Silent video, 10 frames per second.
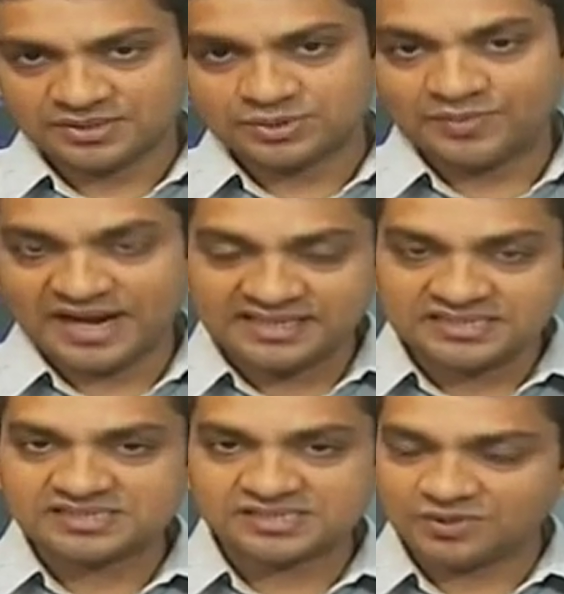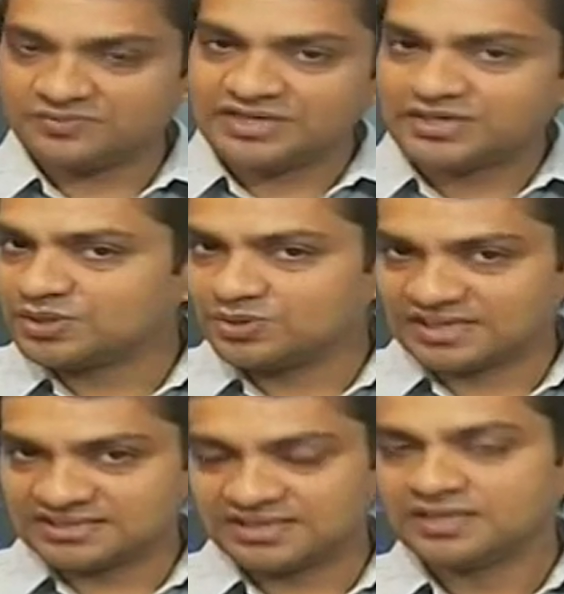To manage the drought, we need to look
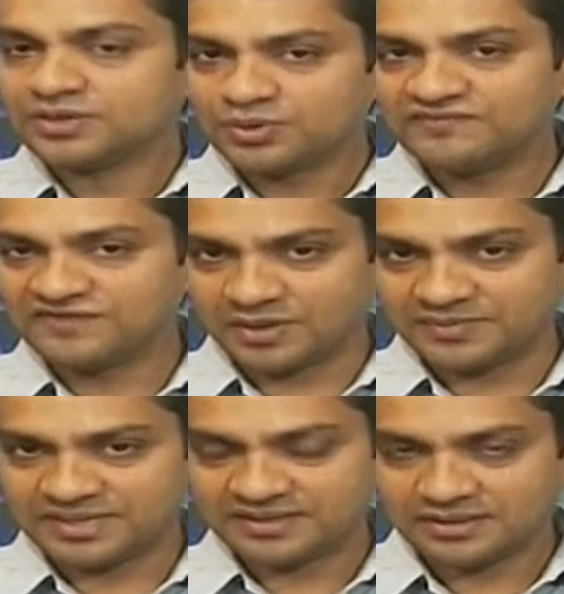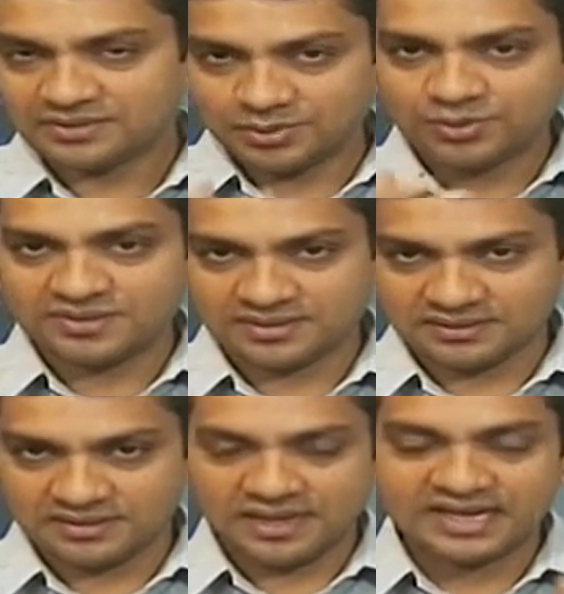at the root phenomenon, root
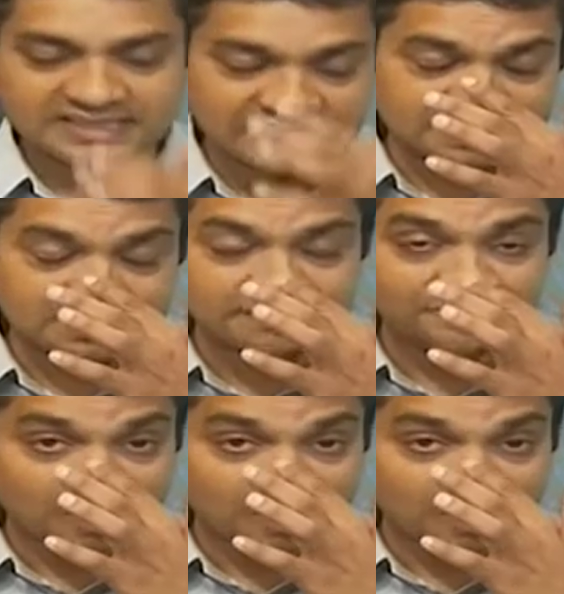architecture,